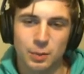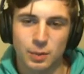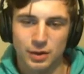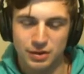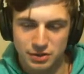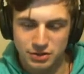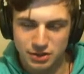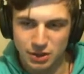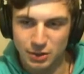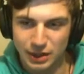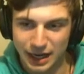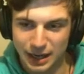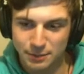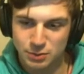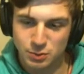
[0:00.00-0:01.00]
where there's no
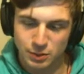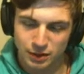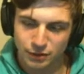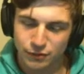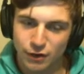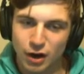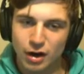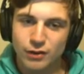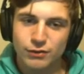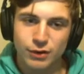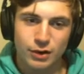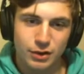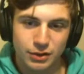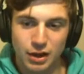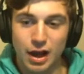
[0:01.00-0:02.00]
camps, where the
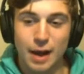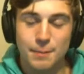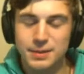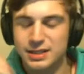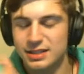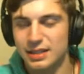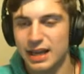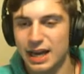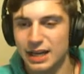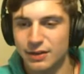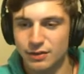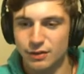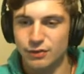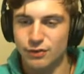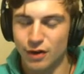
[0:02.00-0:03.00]
opposite side of
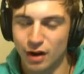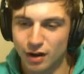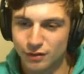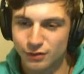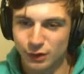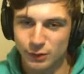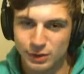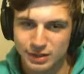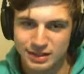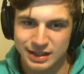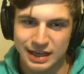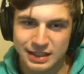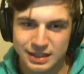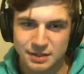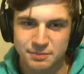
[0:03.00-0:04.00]
the far forward
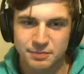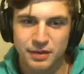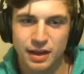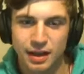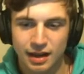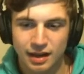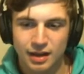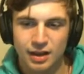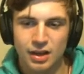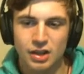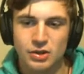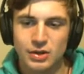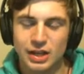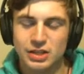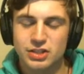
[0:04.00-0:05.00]
Sanctum,
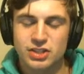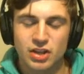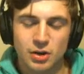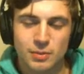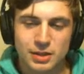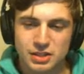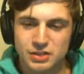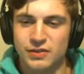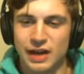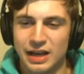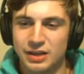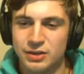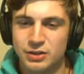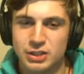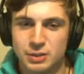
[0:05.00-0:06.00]
you get so much
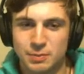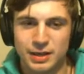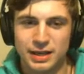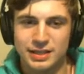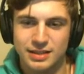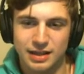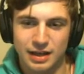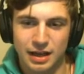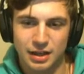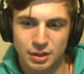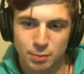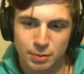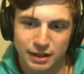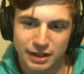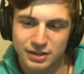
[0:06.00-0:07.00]
value just because the other
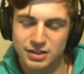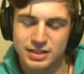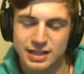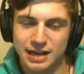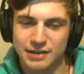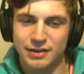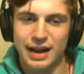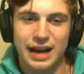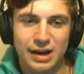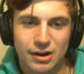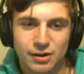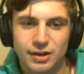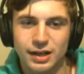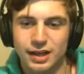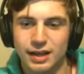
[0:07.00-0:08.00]
player doesn't have
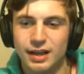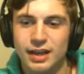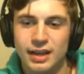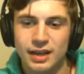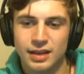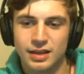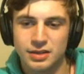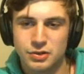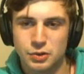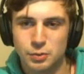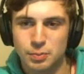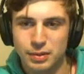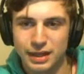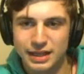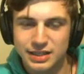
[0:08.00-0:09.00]
area to
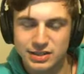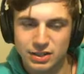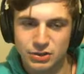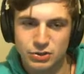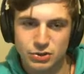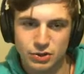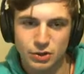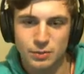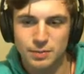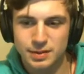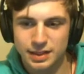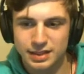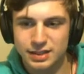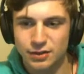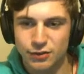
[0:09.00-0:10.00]
place their troops
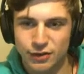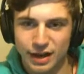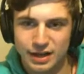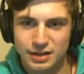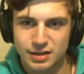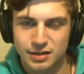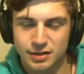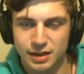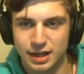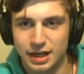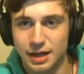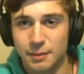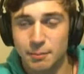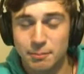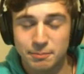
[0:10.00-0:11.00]
and defend
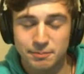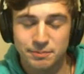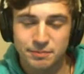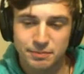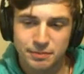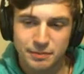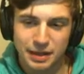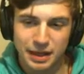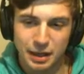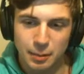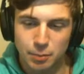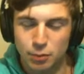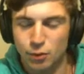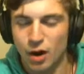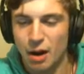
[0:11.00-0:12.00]
in a
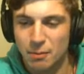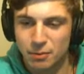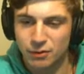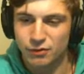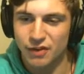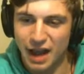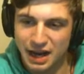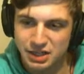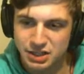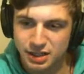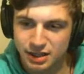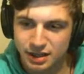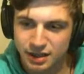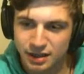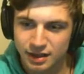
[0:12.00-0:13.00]
proper fashion.